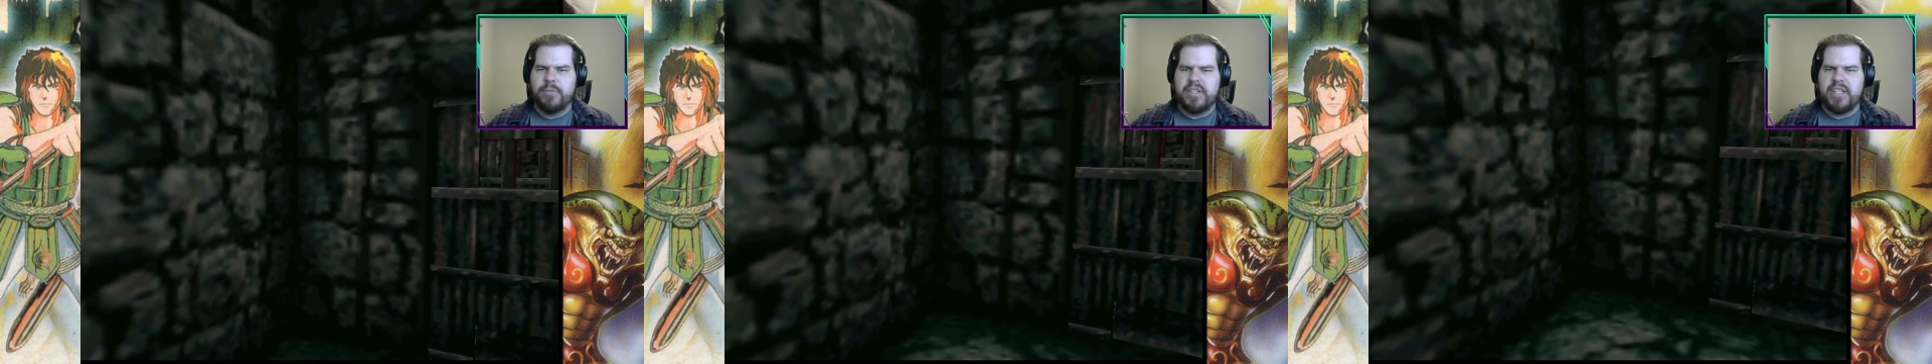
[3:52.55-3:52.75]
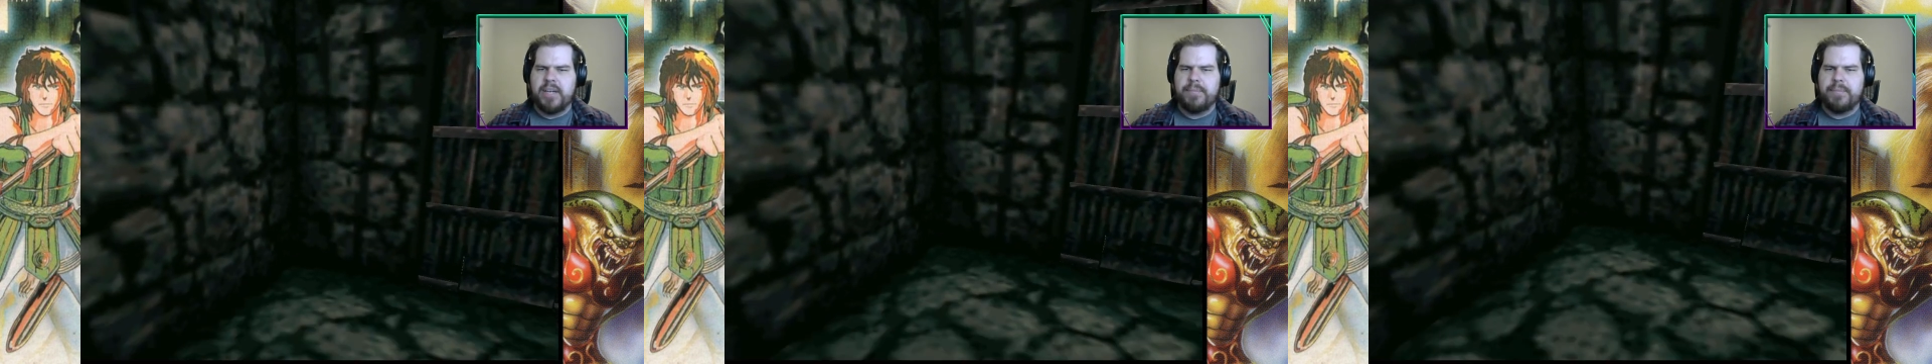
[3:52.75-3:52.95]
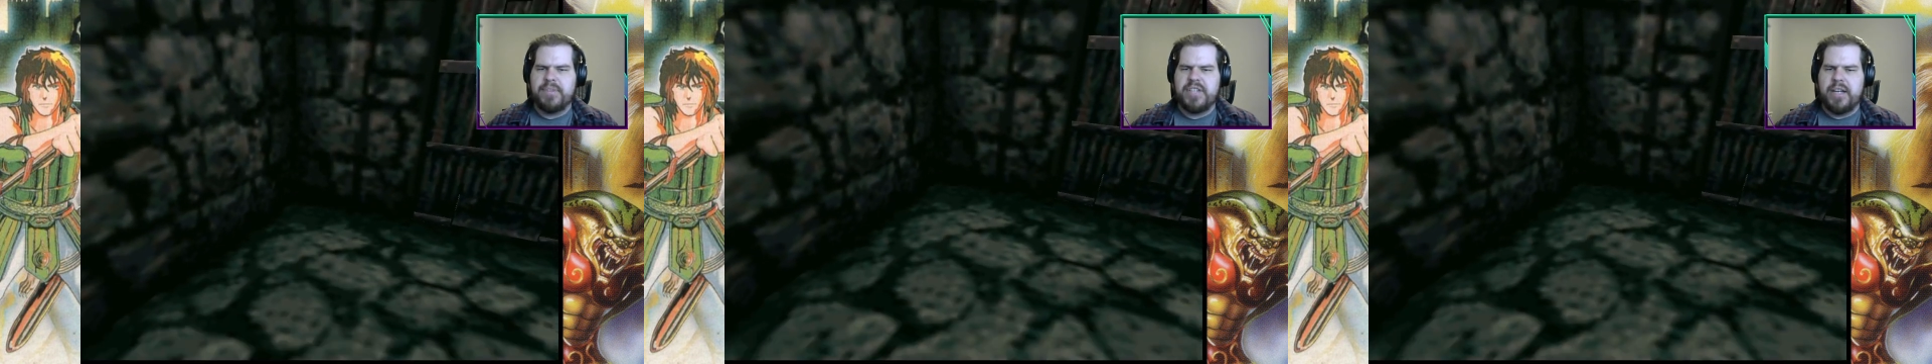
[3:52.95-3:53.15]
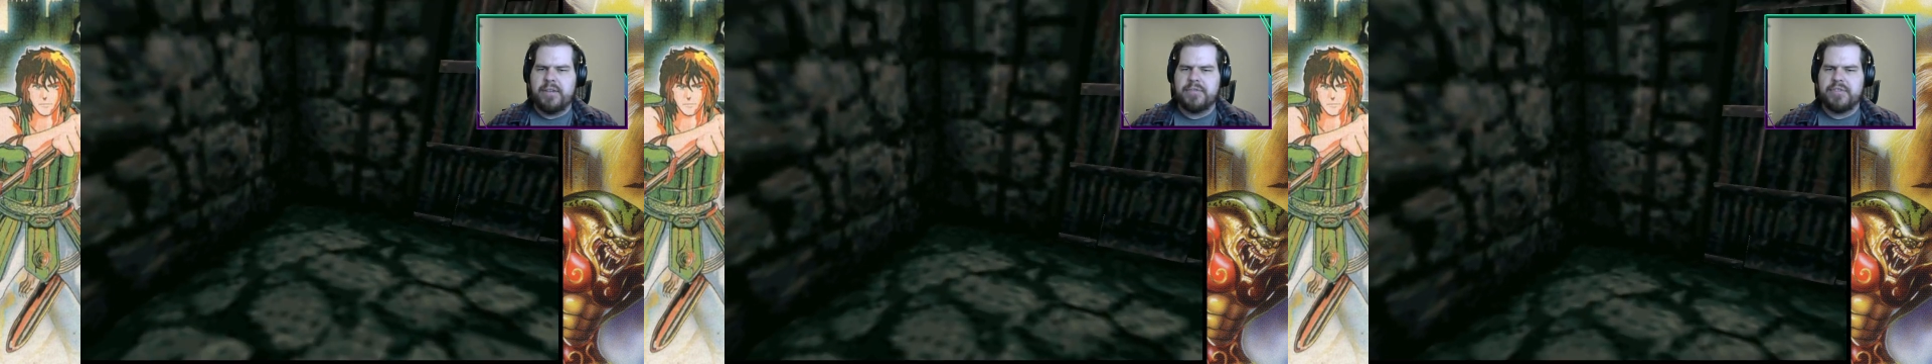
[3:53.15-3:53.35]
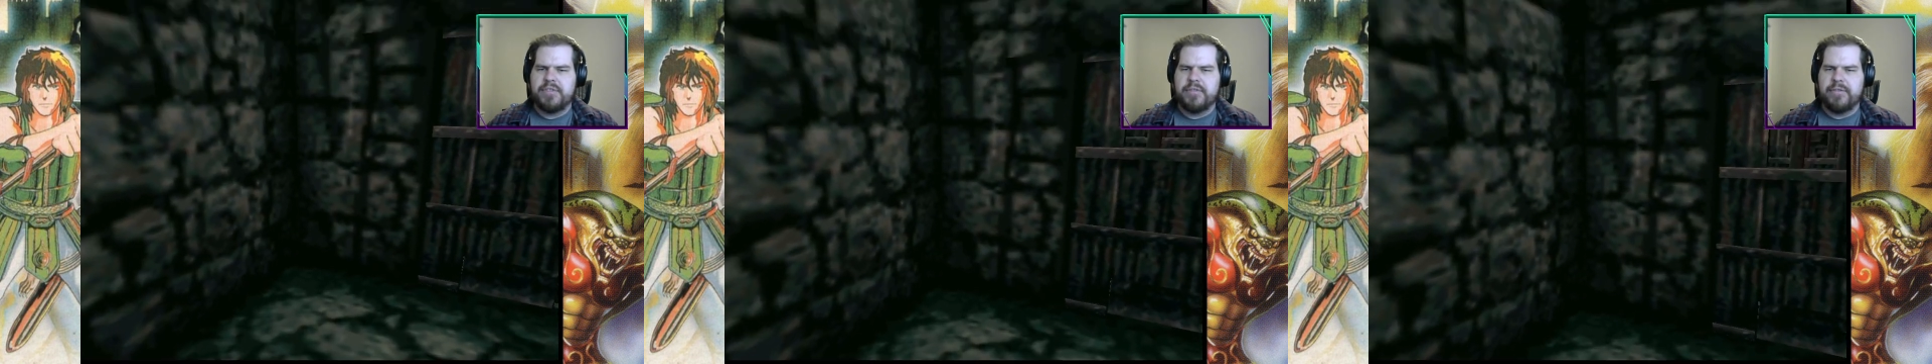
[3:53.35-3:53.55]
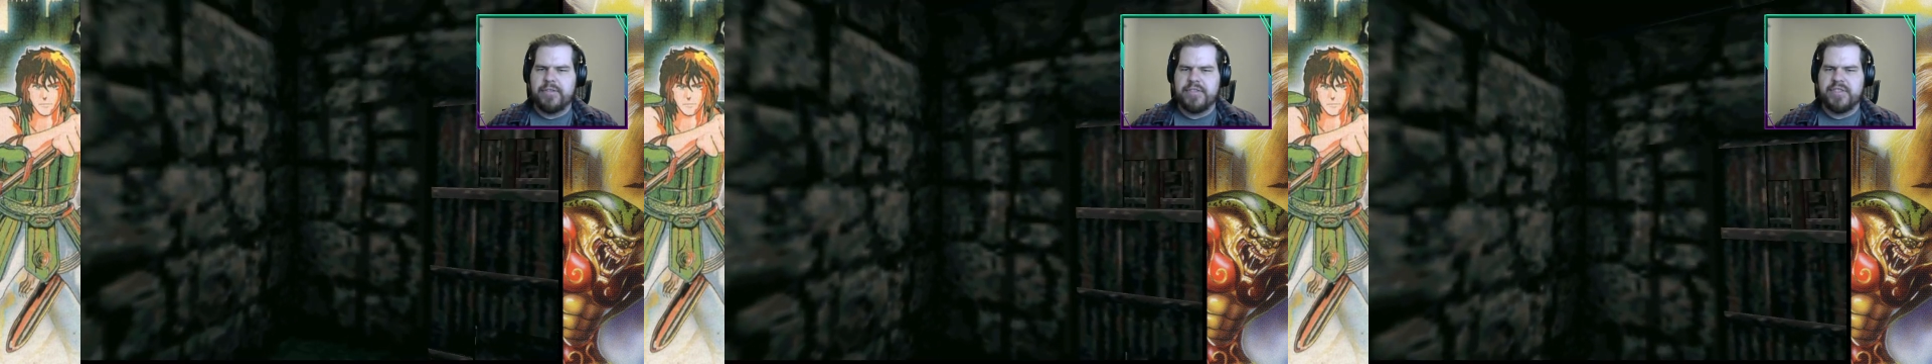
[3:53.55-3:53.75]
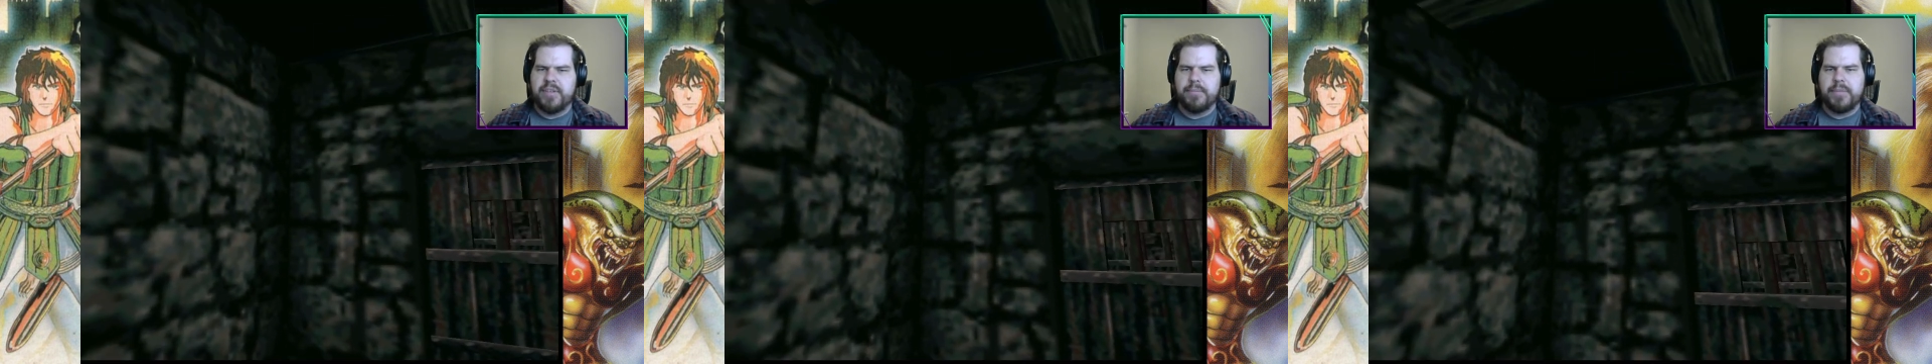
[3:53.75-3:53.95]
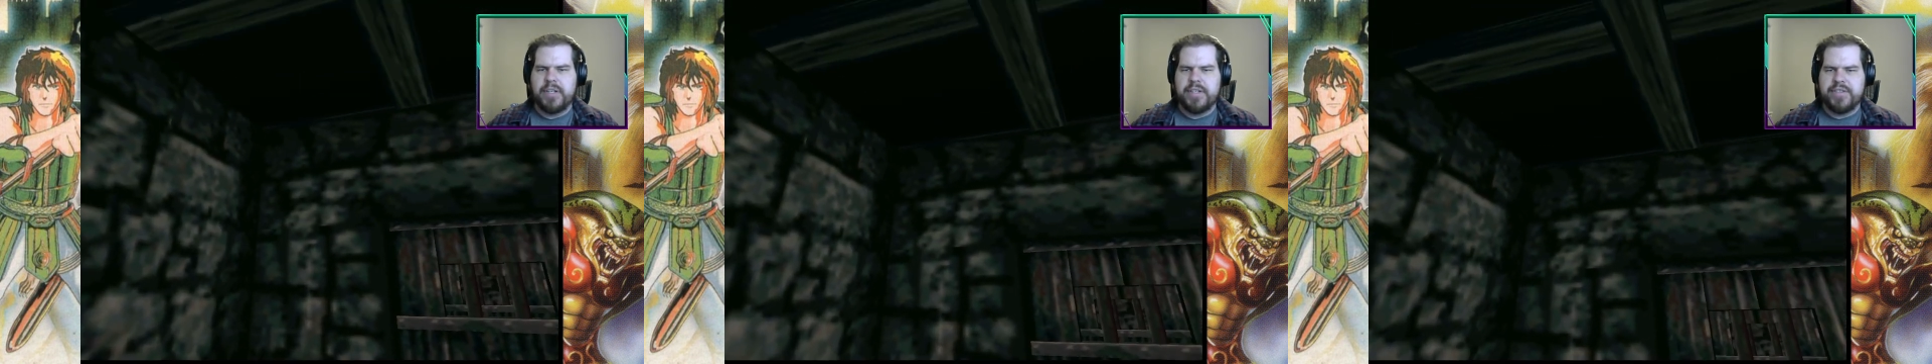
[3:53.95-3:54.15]
but the up and down do for
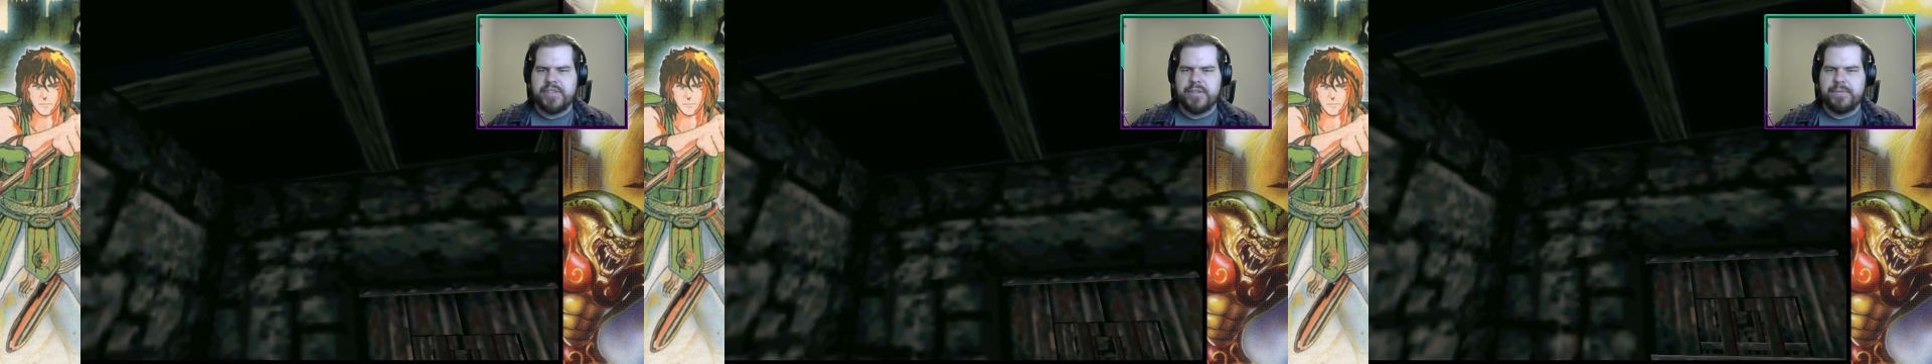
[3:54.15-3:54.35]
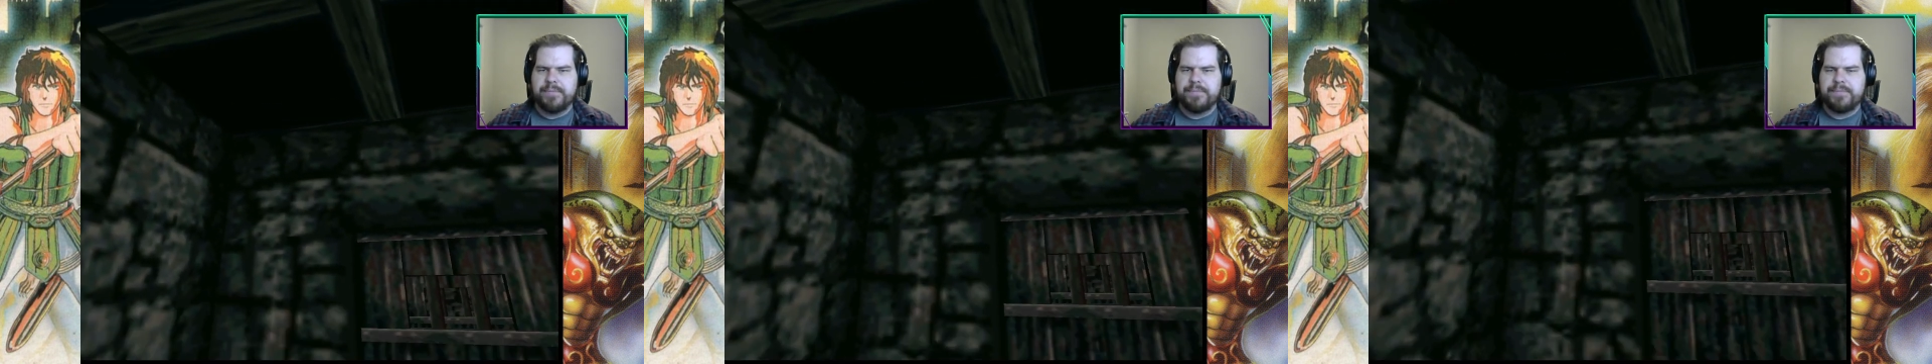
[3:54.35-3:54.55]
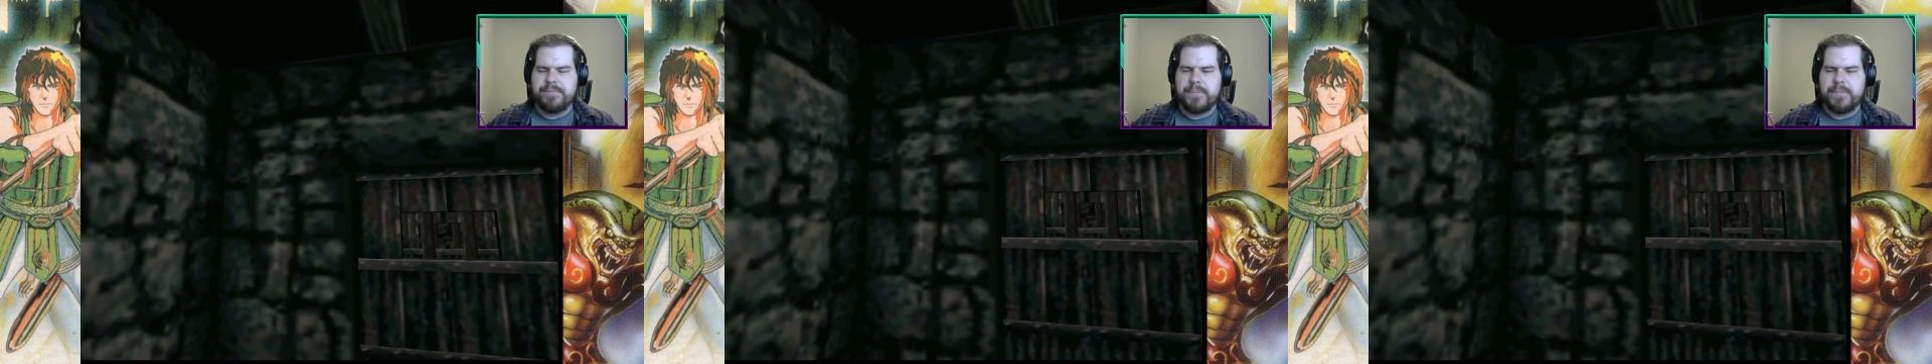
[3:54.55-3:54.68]
some reason.